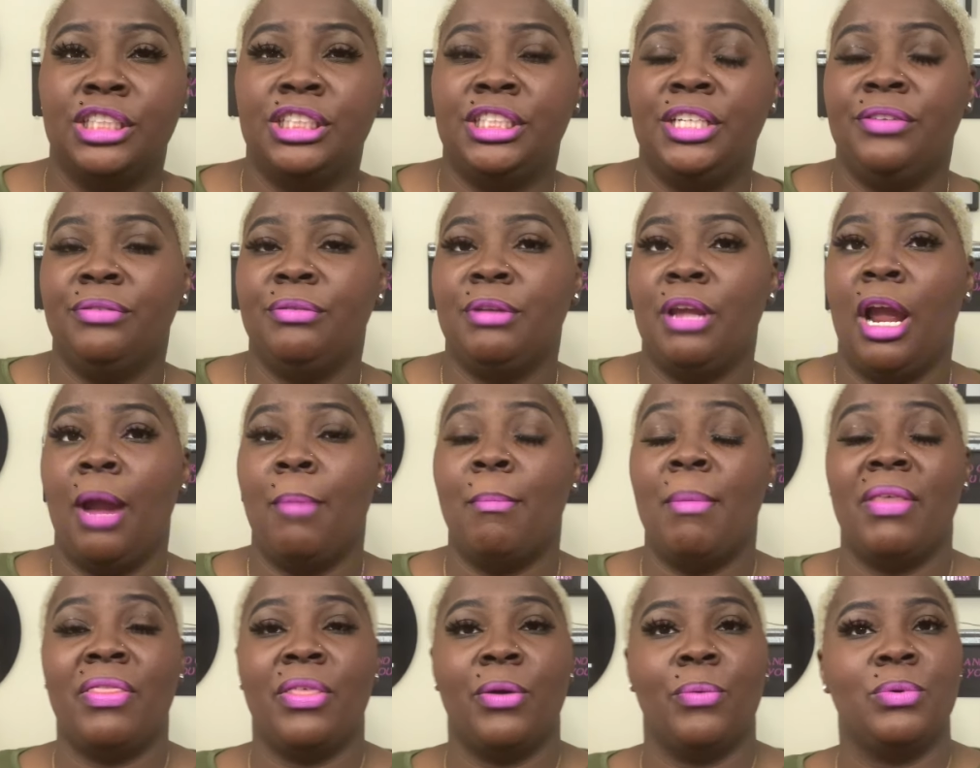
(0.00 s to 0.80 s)
She her
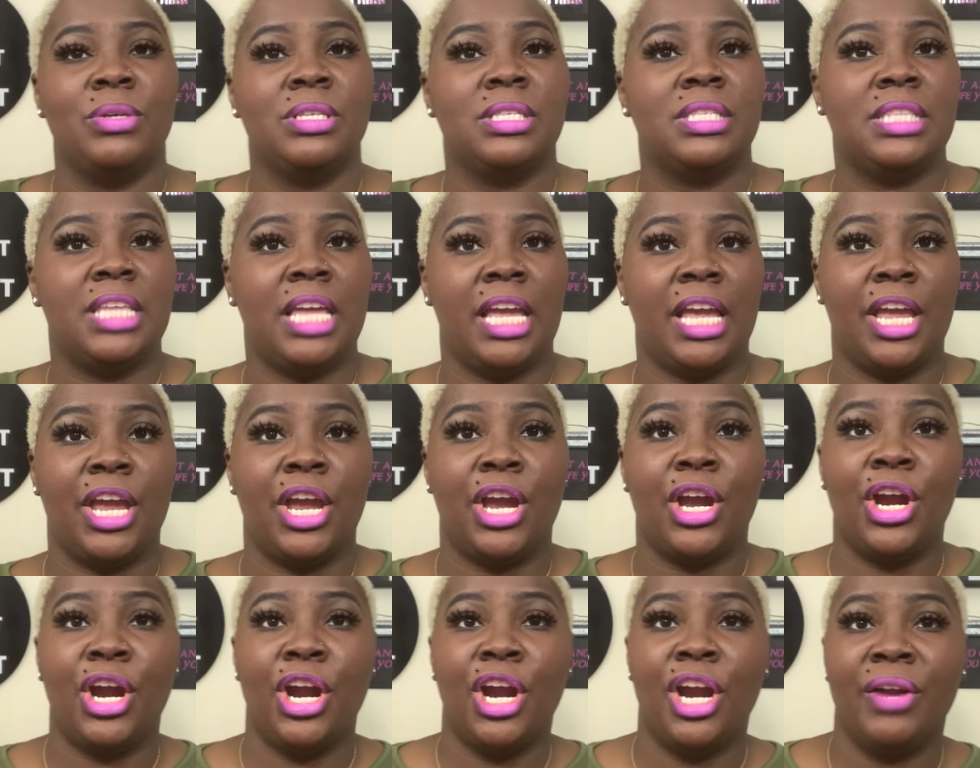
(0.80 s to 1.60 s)
mother was thick
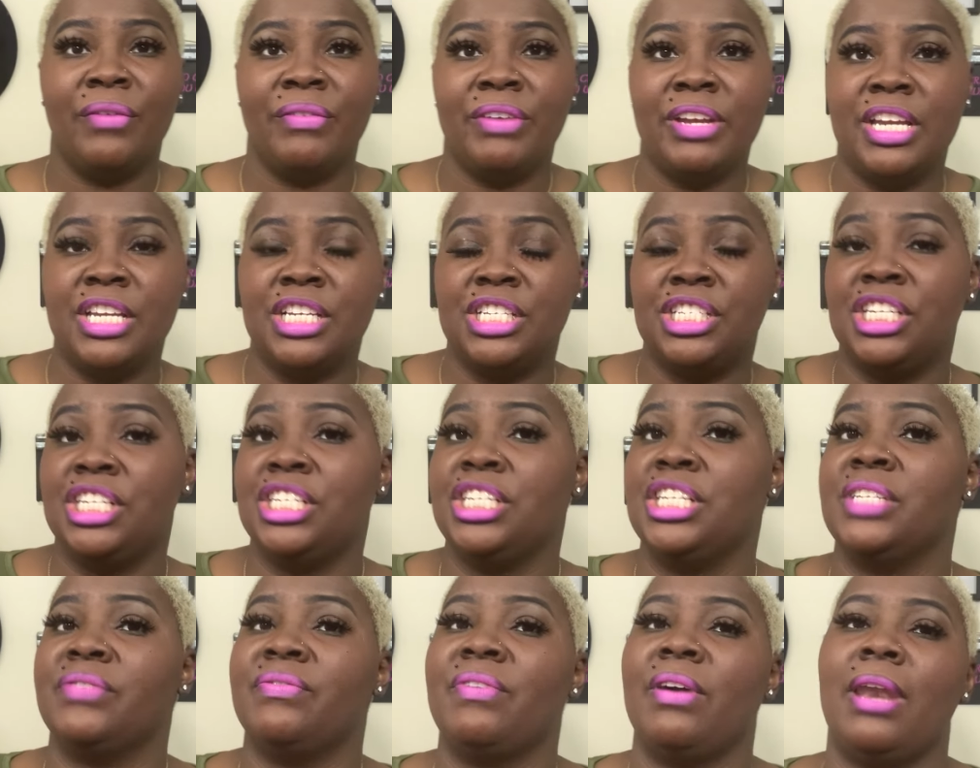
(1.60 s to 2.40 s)
and curvy, and she
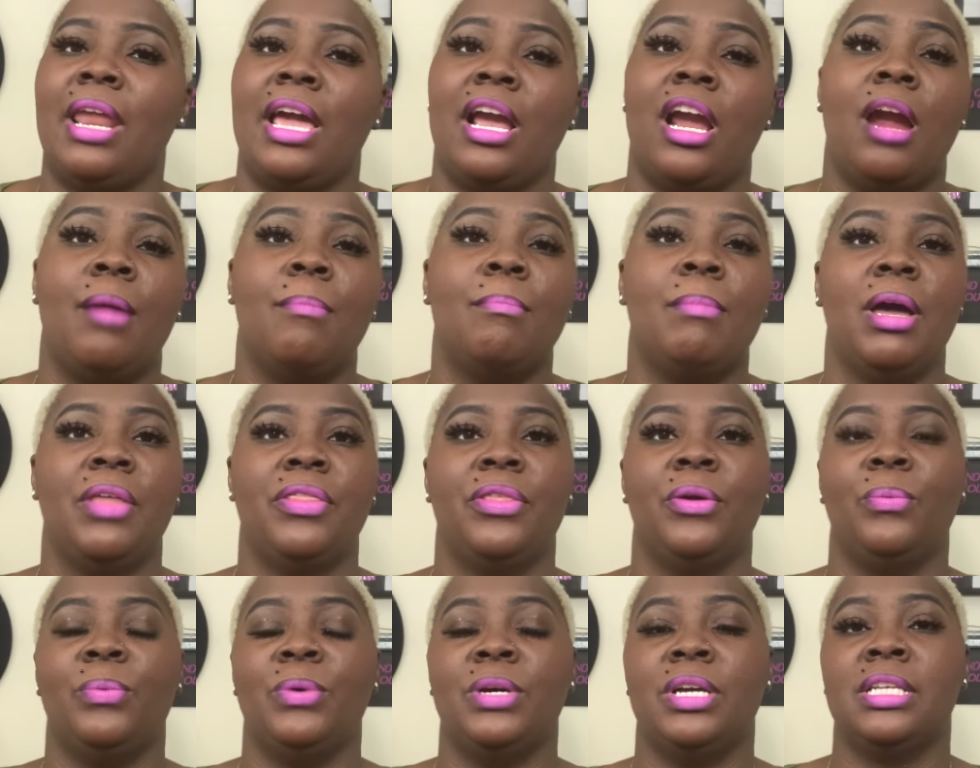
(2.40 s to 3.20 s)
just felt like her
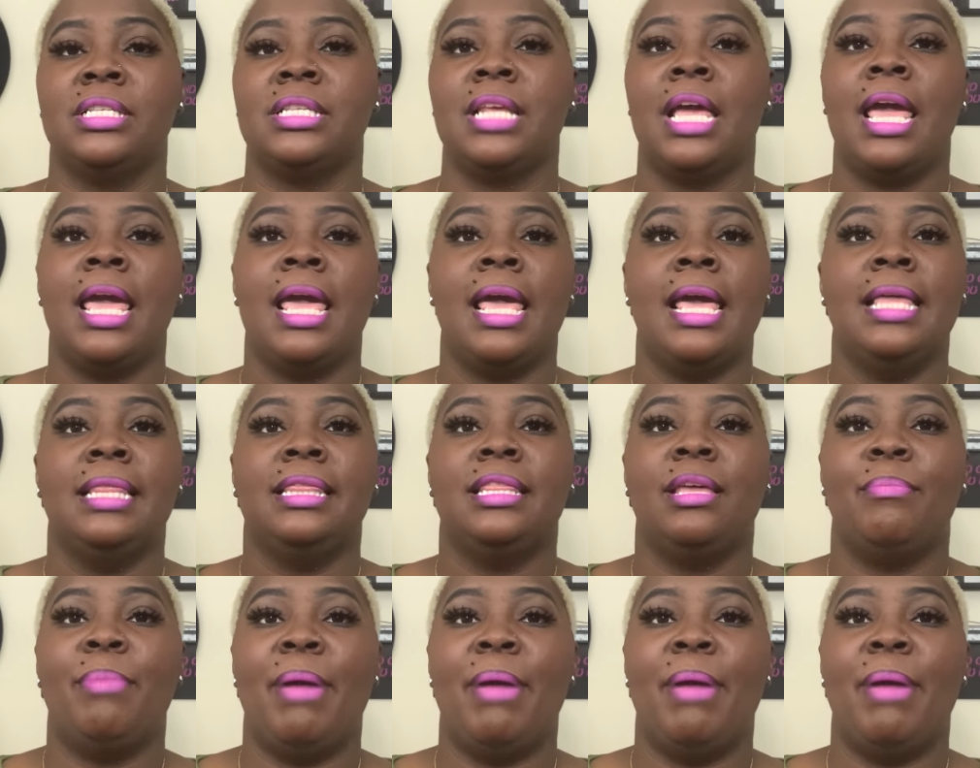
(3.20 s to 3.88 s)
mother was the